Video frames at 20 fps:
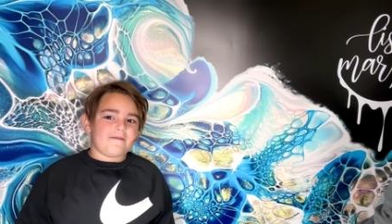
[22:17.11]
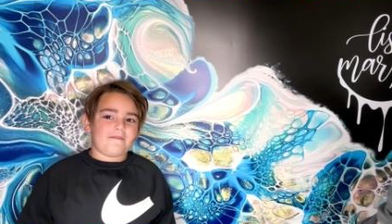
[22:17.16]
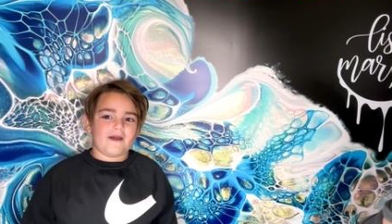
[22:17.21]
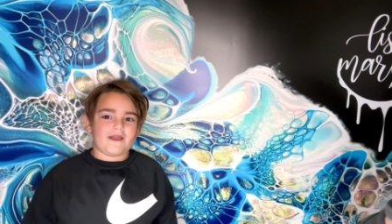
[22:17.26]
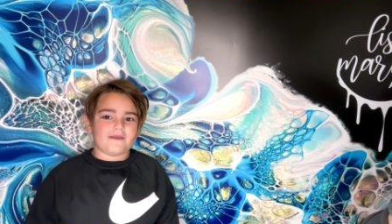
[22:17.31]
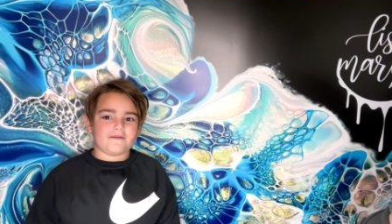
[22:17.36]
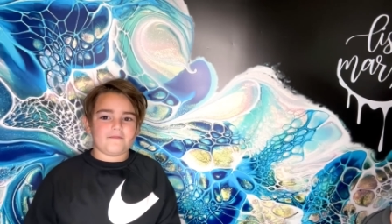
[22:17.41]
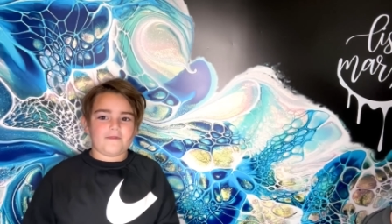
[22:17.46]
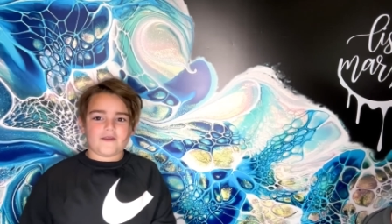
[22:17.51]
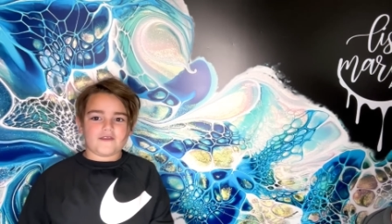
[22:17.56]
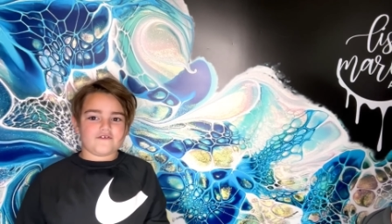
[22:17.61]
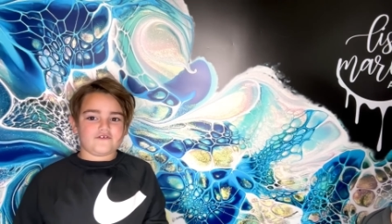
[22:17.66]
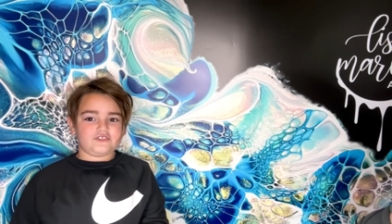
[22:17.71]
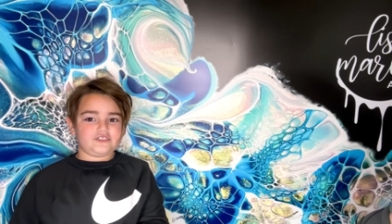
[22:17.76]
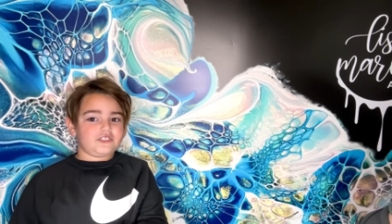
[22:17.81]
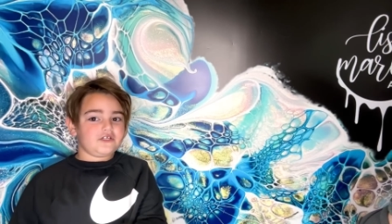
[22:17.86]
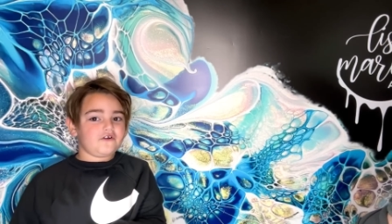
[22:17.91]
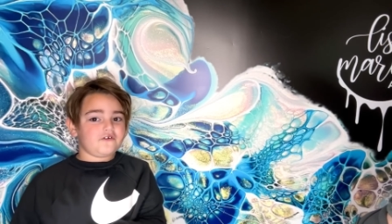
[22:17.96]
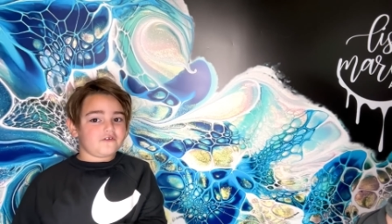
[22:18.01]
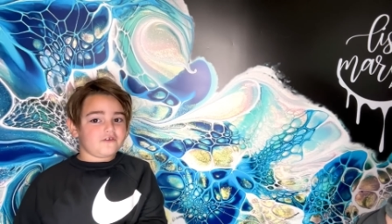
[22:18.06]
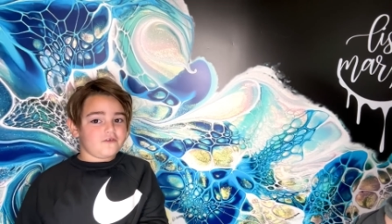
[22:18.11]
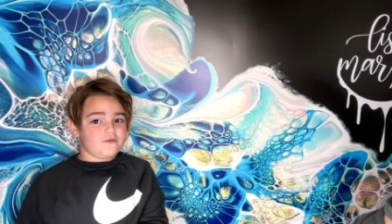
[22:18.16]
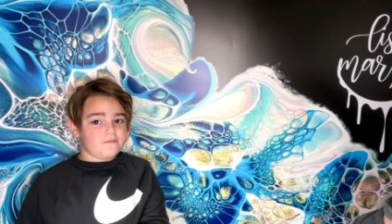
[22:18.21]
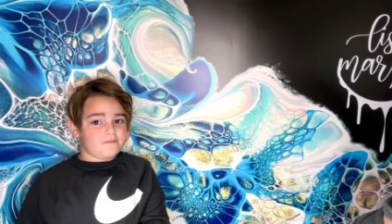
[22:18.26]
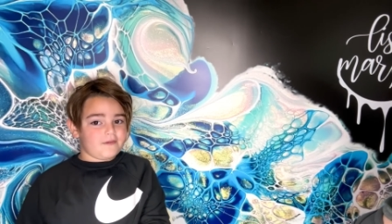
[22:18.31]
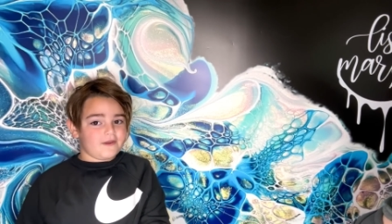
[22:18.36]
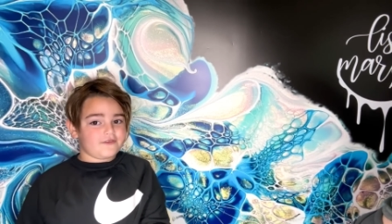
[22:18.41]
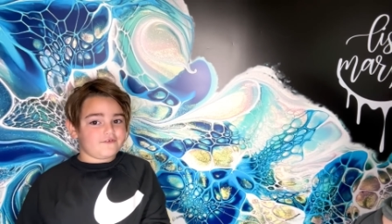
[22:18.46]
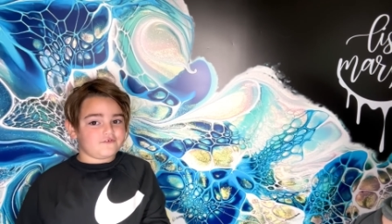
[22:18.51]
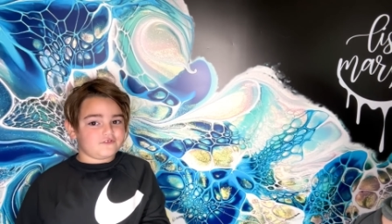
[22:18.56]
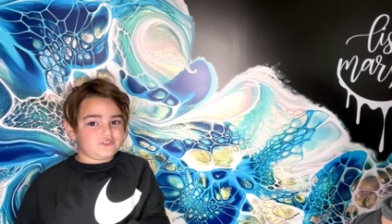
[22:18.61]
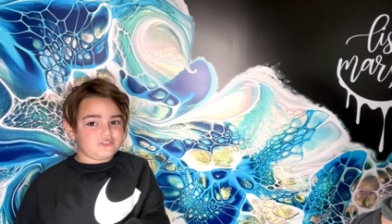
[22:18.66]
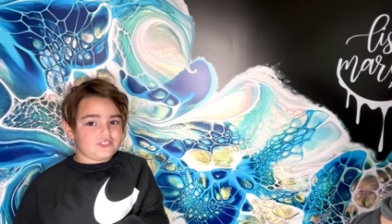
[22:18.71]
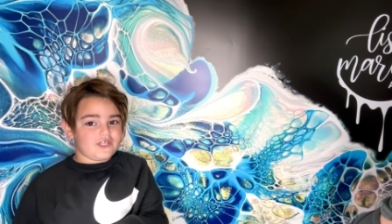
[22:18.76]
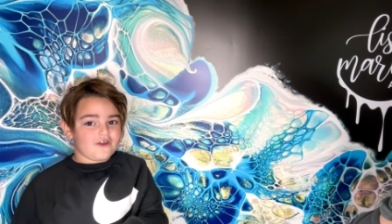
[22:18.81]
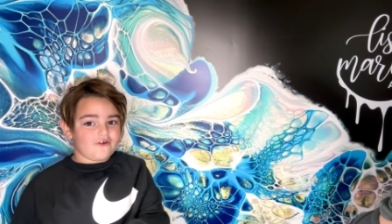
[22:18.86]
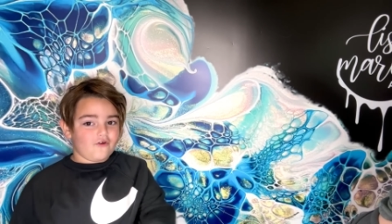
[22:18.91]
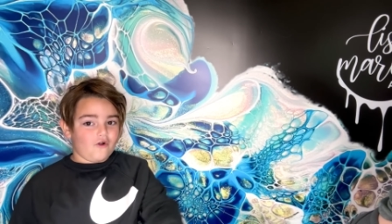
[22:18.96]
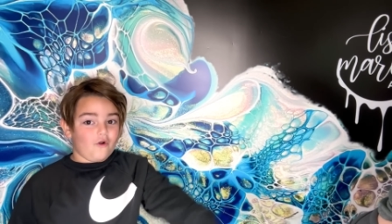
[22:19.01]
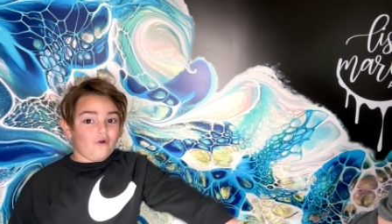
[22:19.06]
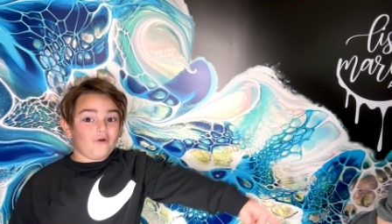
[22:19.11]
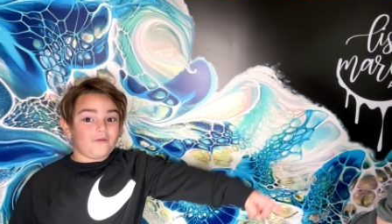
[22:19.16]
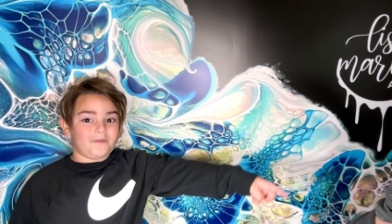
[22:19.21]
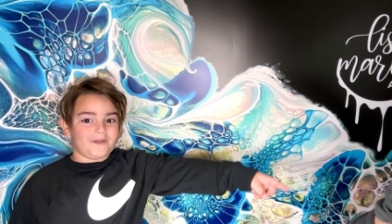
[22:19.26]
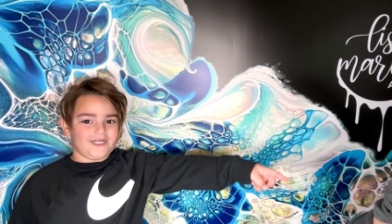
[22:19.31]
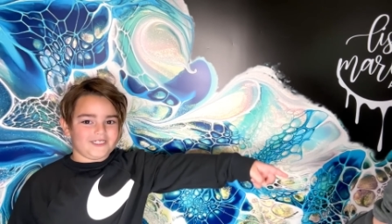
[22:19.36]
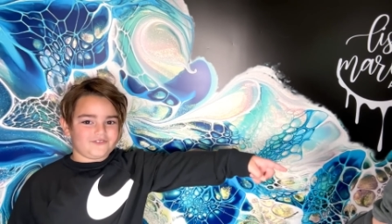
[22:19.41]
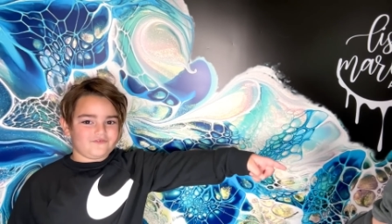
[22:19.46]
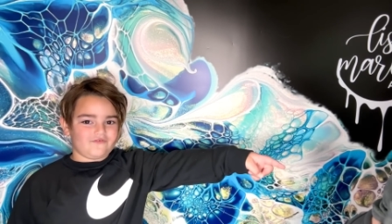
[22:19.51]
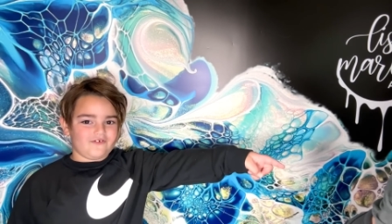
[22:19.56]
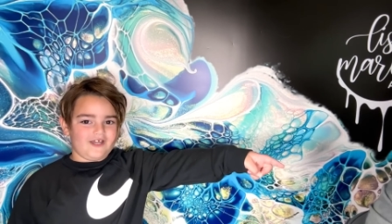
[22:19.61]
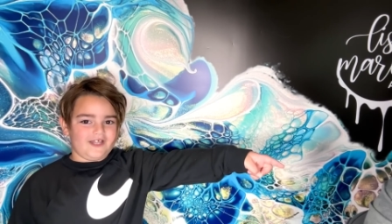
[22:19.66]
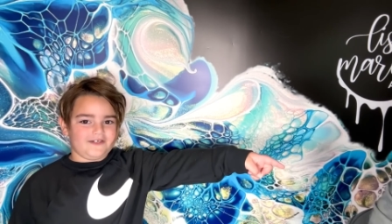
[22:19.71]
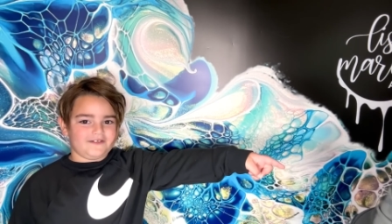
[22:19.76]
but but you're still, but you're still her best friend.